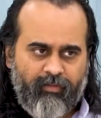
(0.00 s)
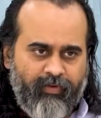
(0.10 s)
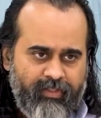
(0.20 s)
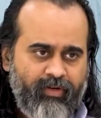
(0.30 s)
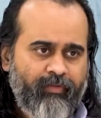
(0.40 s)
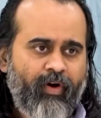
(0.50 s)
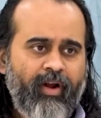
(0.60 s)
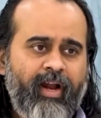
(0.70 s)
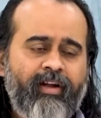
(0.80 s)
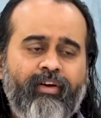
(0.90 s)
First of
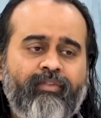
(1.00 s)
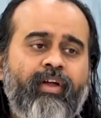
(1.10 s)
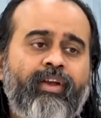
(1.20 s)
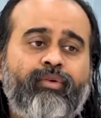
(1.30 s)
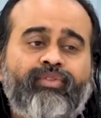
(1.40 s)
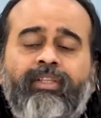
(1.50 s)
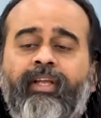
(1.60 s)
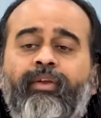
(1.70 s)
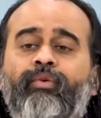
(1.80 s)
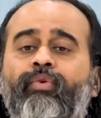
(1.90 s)
all, get rid of the illusion
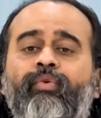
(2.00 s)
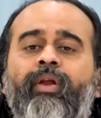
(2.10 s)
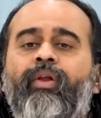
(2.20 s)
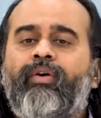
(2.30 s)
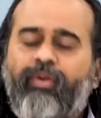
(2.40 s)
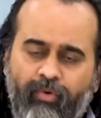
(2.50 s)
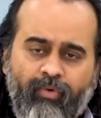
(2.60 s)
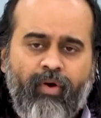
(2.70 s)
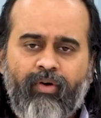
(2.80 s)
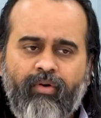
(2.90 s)
that you know a lot. You
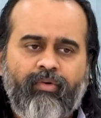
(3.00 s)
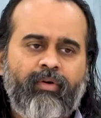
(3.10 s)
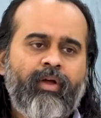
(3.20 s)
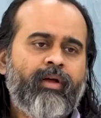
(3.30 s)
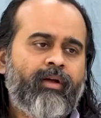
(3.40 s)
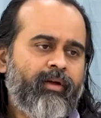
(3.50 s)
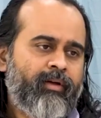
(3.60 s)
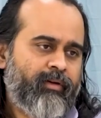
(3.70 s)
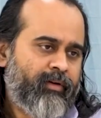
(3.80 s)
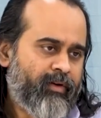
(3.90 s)
do not know.
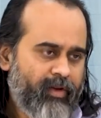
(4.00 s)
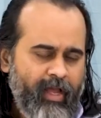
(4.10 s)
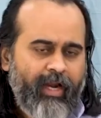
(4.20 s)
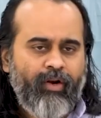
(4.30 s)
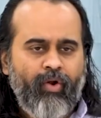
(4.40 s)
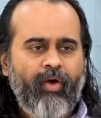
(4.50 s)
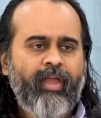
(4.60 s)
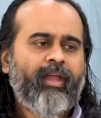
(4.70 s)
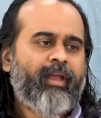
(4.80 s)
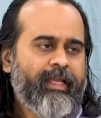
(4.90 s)
Real
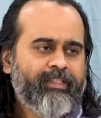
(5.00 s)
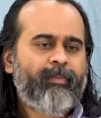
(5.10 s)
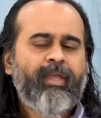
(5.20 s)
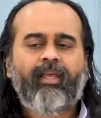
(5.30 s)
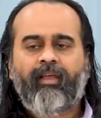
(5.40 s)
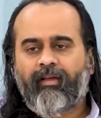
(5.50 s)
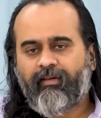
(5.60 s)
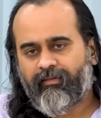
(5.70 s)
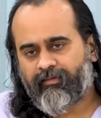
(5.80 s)
knowing is being.